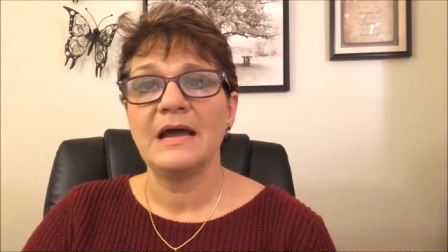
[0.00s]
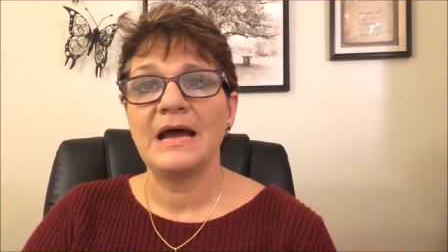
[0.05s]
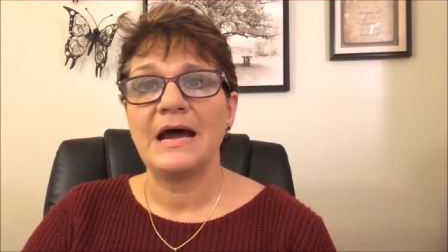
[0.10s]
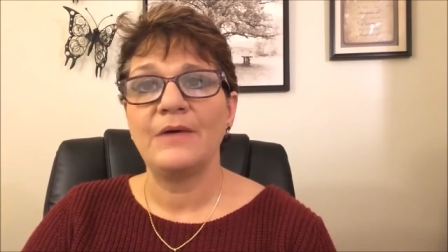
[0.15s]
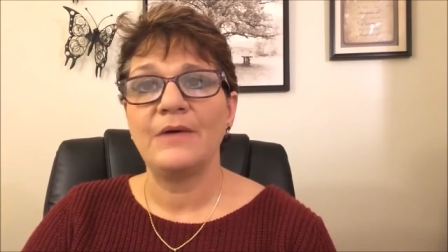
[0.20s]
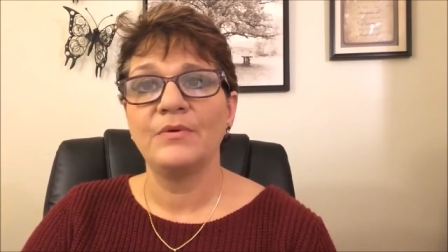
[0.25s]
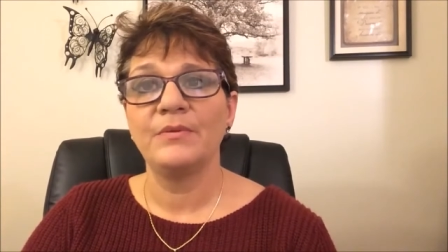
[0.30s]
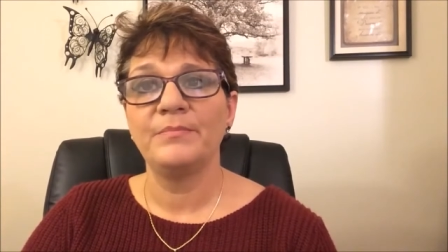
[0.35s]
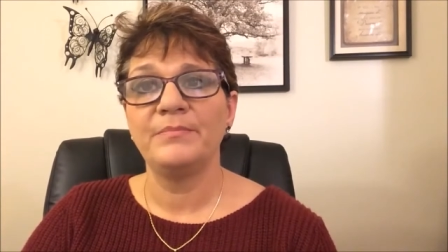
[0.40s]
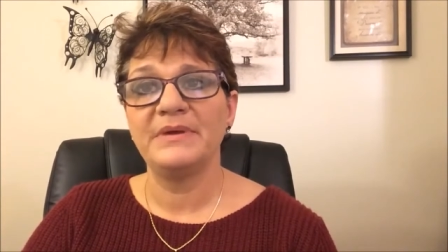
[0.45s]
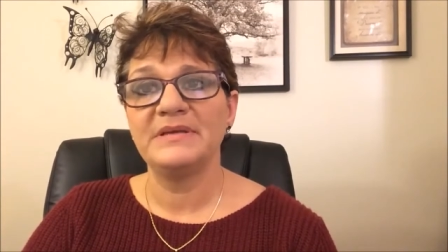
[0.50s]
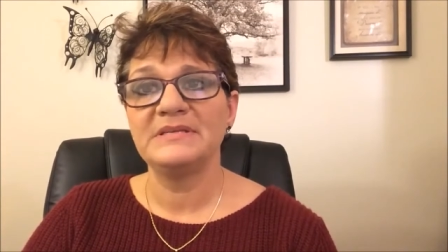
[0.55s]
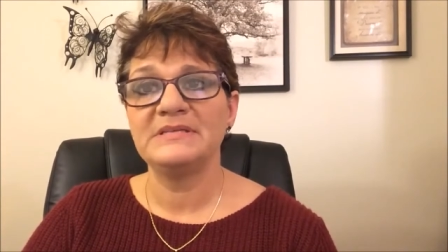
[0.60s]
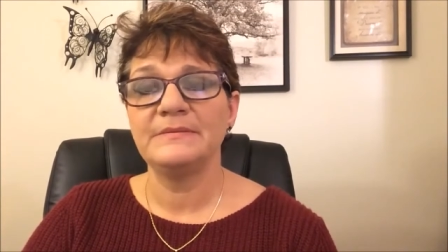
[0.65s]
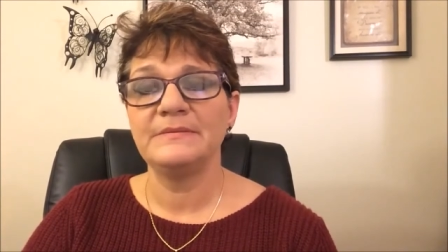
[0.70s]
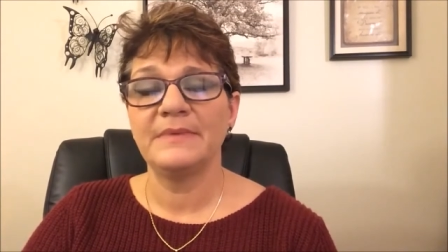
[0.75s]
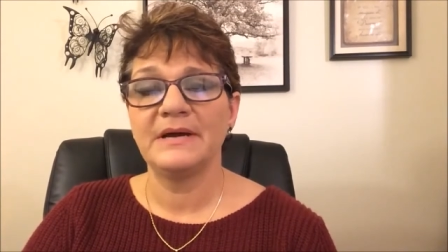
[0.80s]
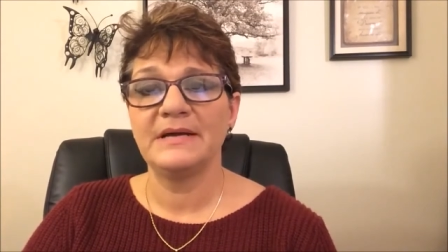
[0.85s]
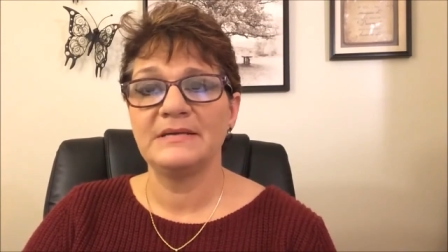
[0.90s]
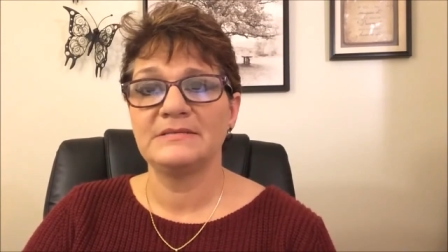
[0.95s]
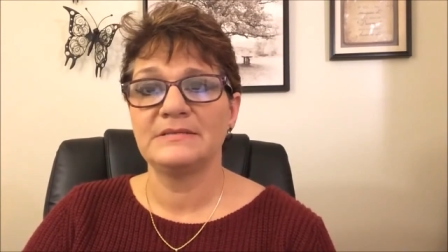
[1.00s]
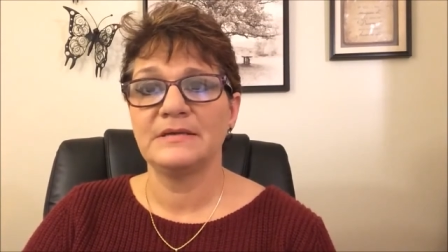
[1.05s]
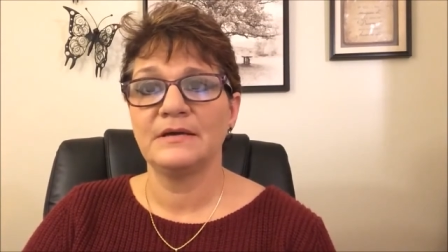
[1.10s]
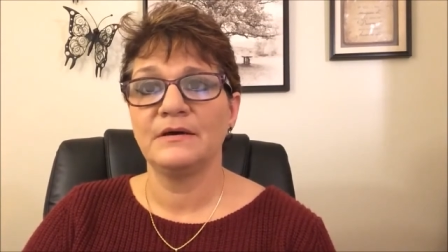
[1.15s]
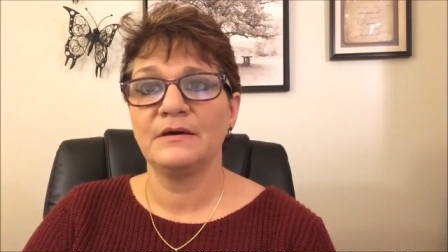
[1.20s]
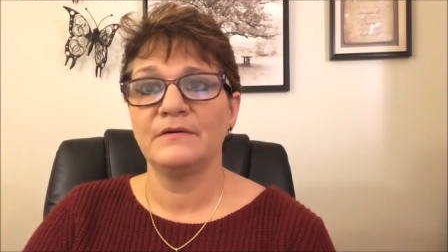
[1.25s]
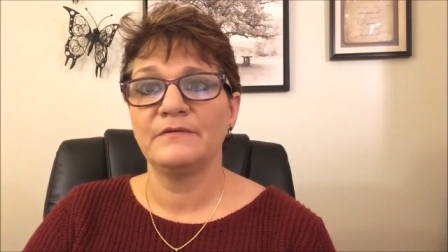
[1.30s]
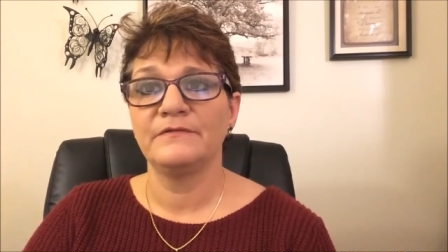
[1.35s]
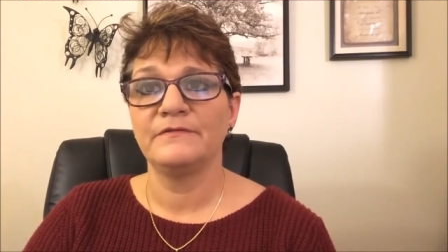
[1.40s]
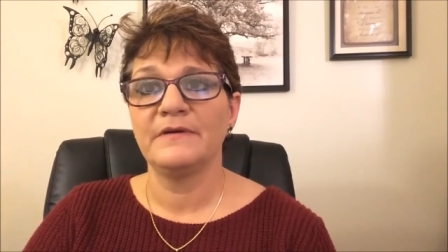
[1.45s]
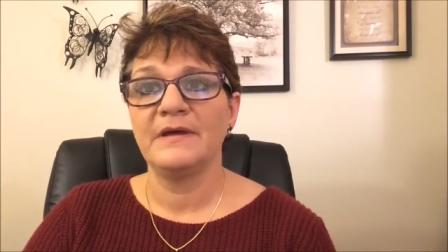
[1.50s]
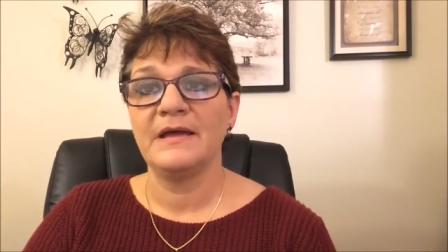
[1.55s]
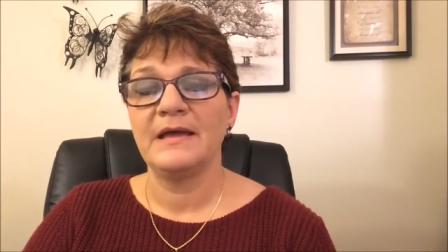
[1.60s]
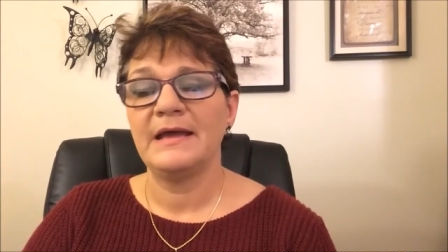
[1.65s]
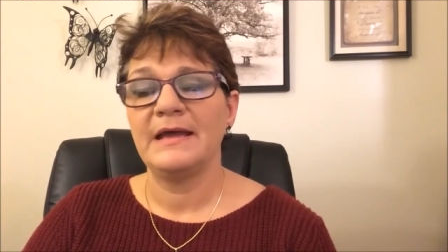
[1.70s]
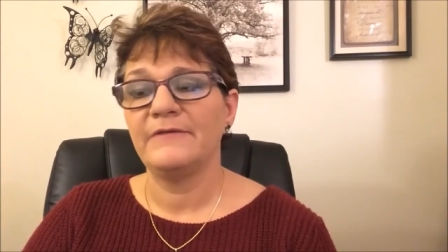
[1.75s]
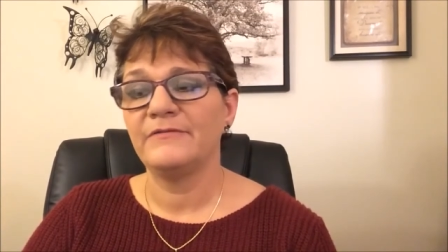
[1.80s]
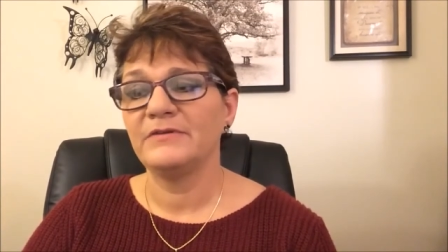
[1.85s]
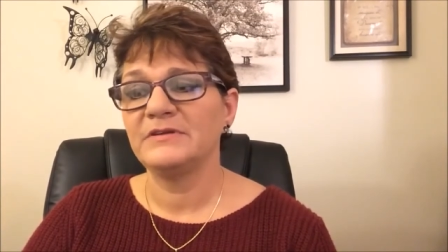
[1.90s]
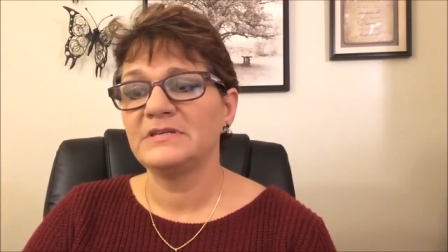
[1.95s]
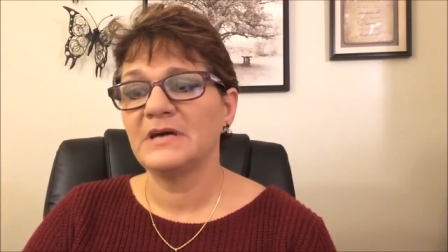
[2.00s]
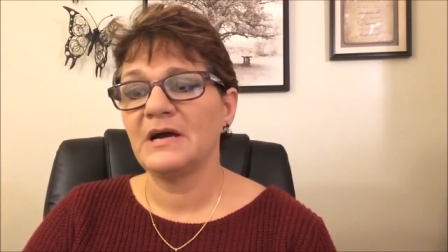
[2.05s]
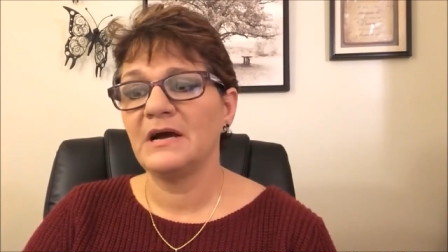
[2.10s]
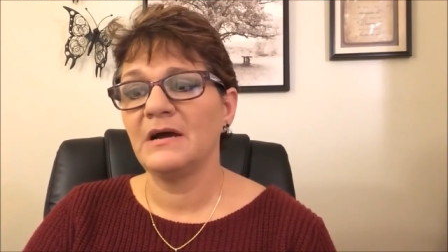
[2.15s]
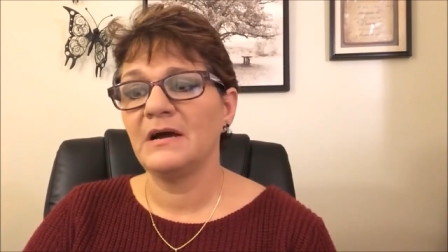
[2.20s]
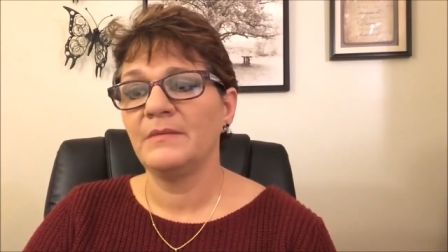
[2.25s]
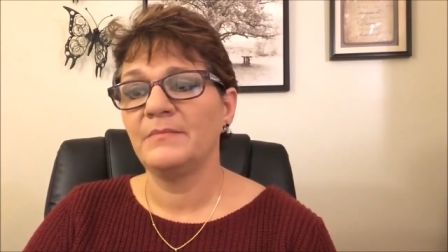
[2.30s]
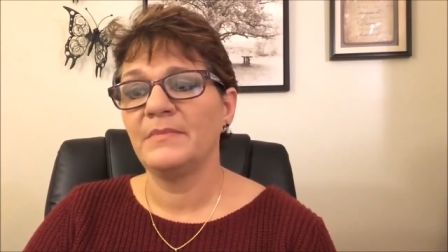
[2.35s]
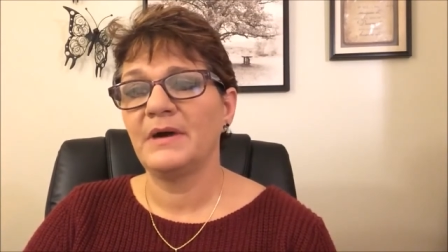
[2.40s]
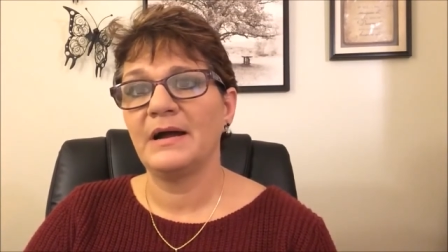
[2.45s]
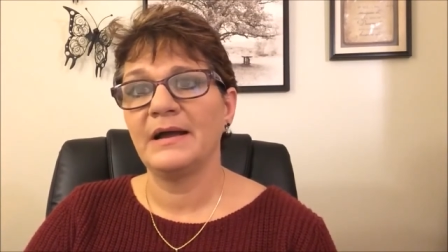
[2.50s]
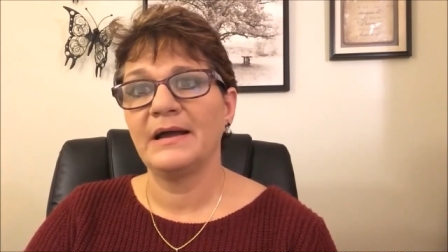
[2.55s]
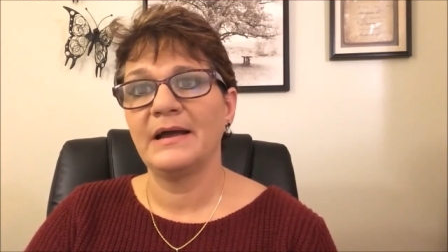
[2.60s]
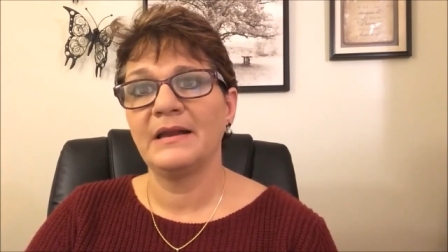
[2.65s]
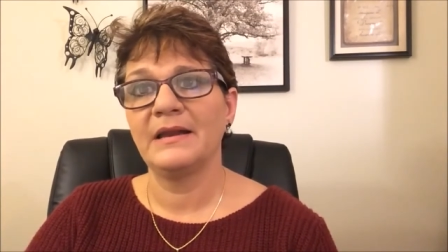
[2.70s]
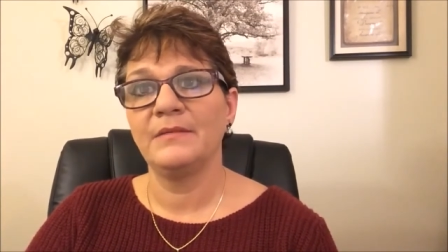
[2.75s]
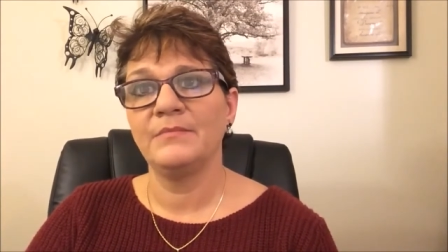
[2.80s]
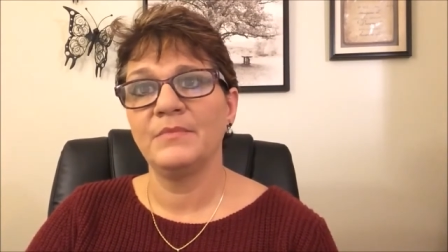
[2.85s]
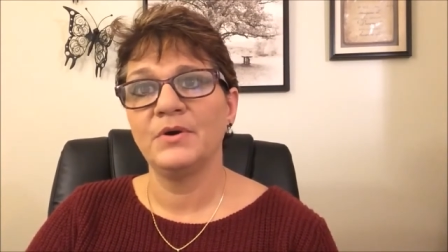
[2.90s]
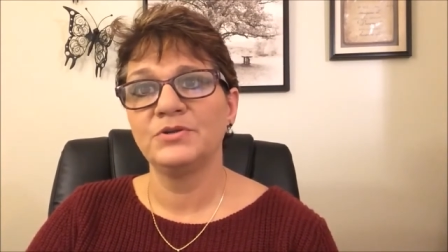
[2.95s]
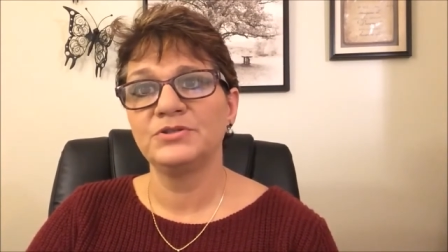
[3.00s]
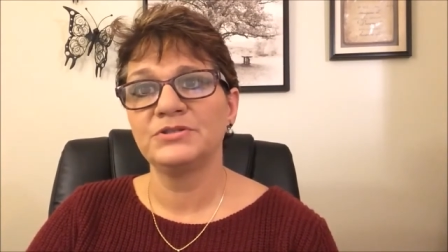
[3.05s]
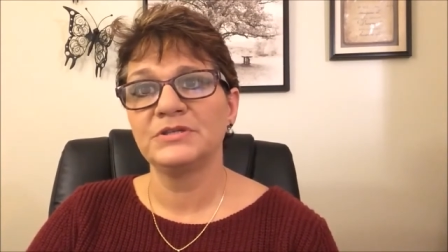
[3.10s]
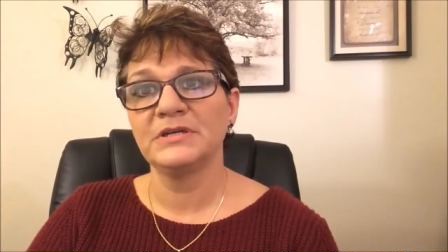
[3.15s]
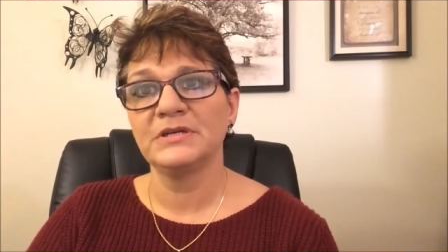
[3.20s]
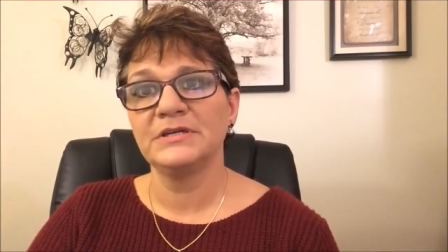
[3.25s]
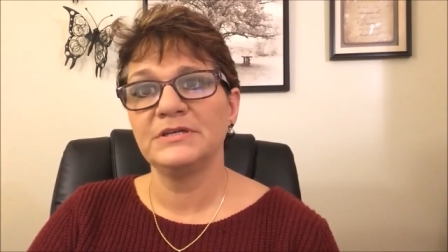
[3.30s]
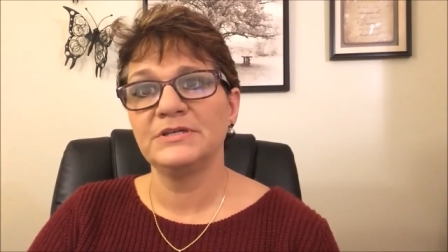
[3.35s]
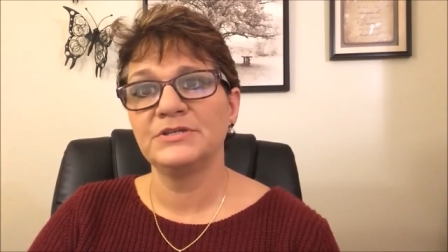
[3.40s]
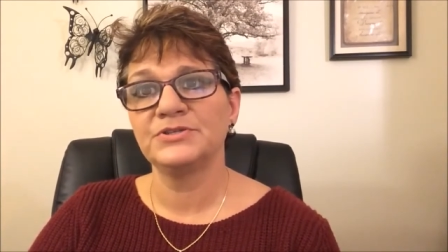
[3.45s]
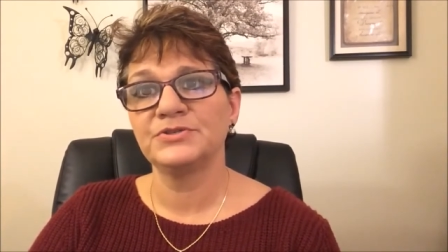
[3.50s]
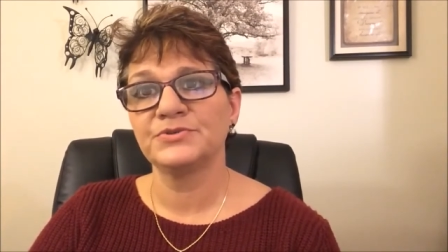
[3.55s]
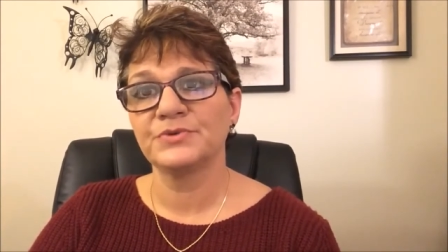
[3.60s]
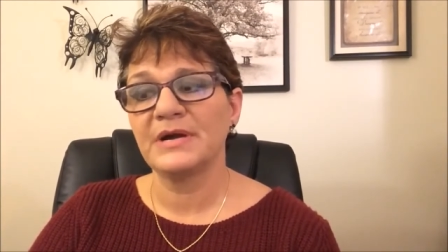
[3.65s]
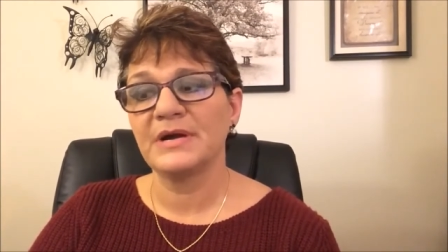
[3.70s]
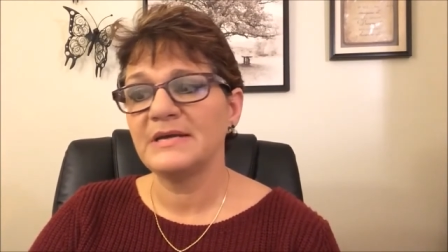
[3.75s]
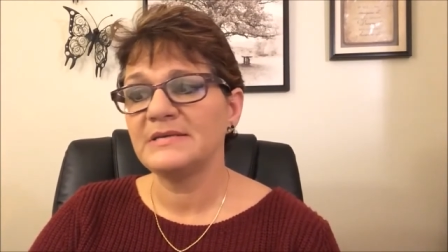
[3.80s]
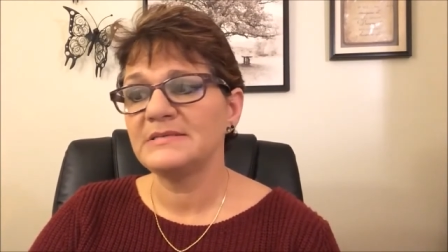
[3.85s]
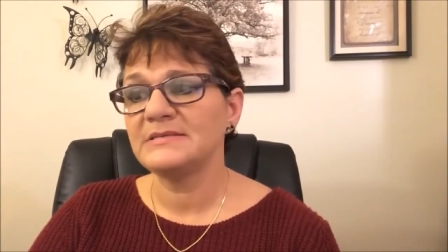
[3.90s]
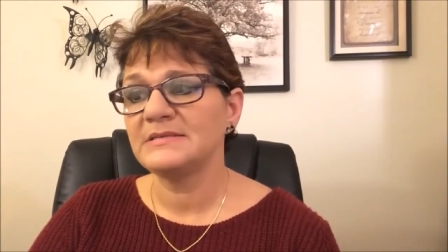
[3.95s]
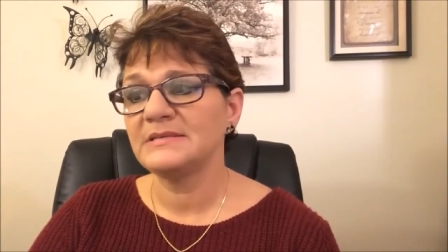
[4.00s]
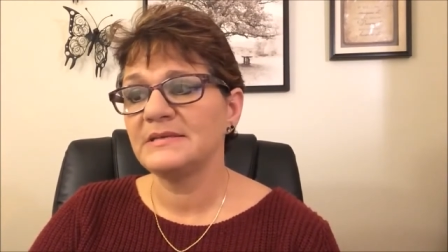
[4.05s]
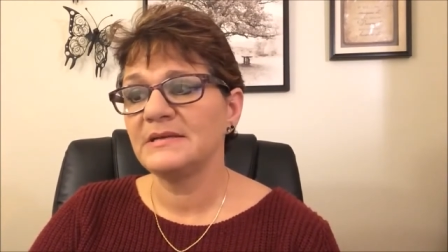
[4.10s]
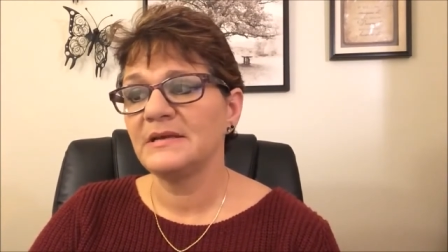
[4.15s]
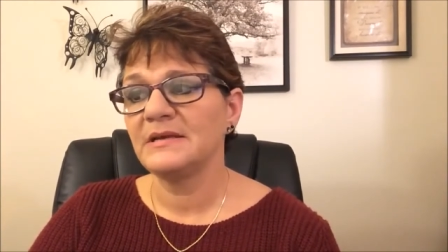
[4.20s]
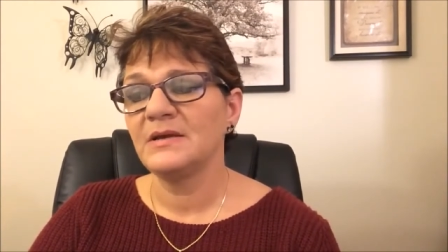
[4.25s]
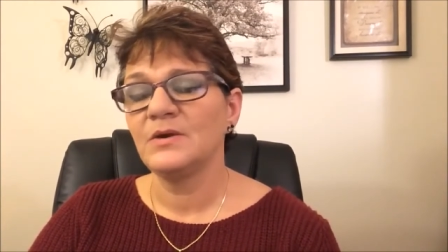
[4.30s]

I would busy myself every time I got emotionally distressed